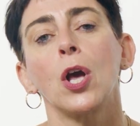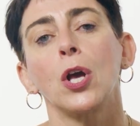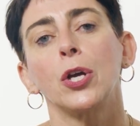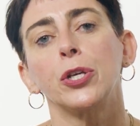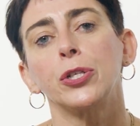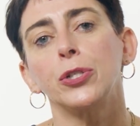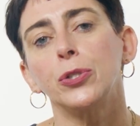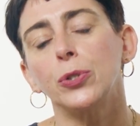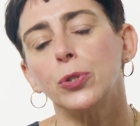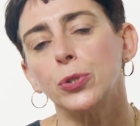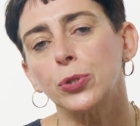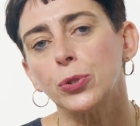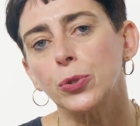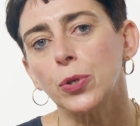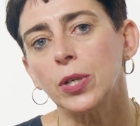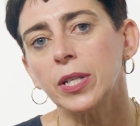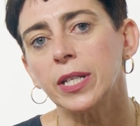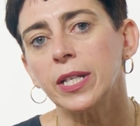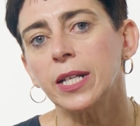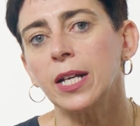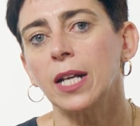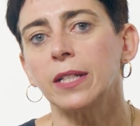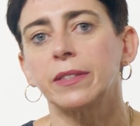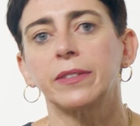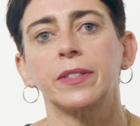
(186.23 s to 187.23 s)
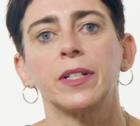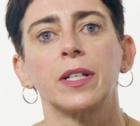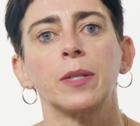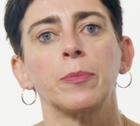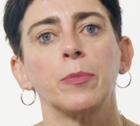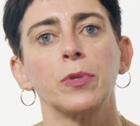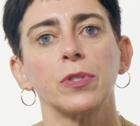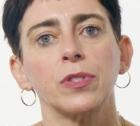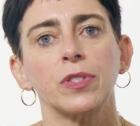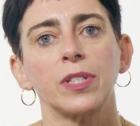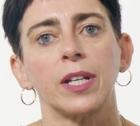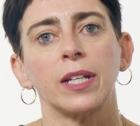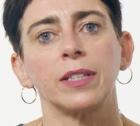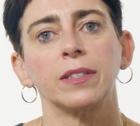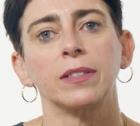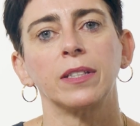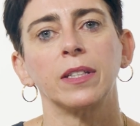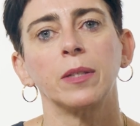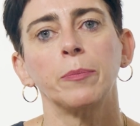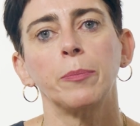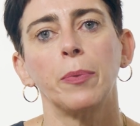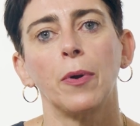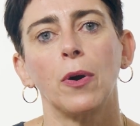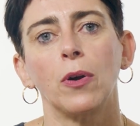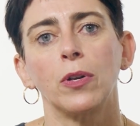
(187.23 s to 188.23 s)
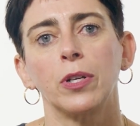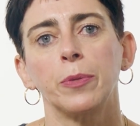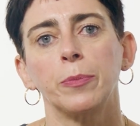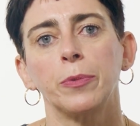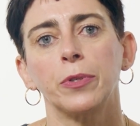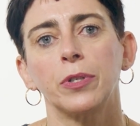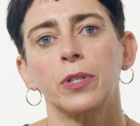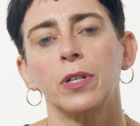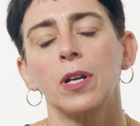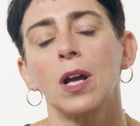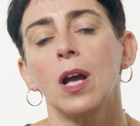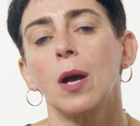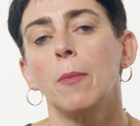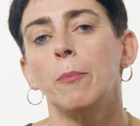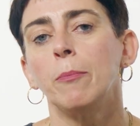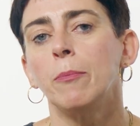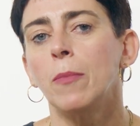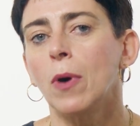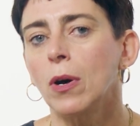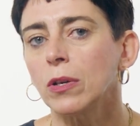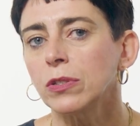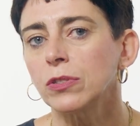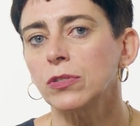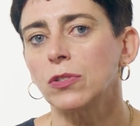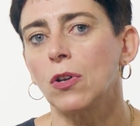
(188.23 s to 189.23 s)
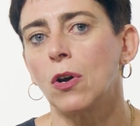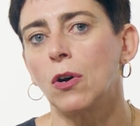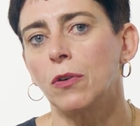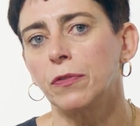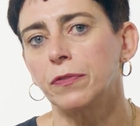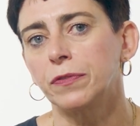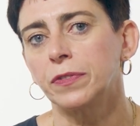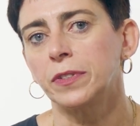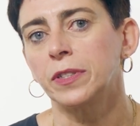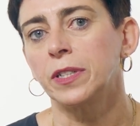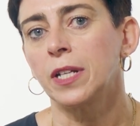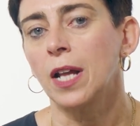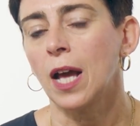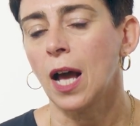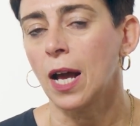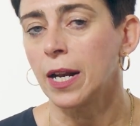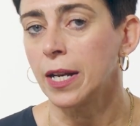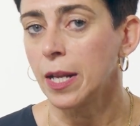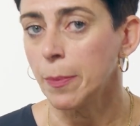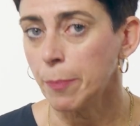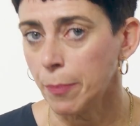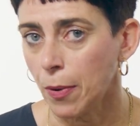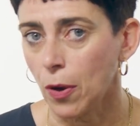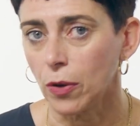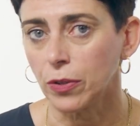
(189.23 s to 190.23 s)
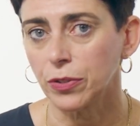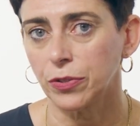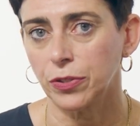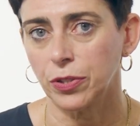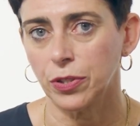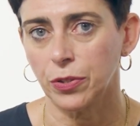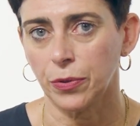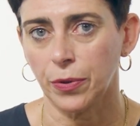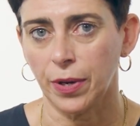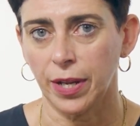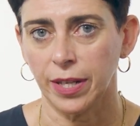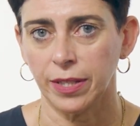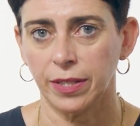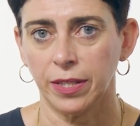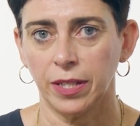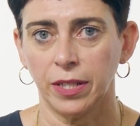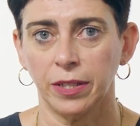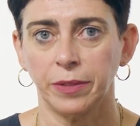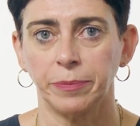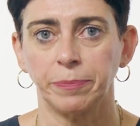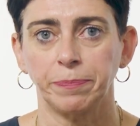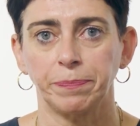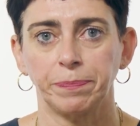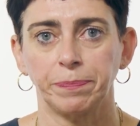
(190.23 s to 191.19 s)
usually a thermosetting polymer, most often an epoxy resin.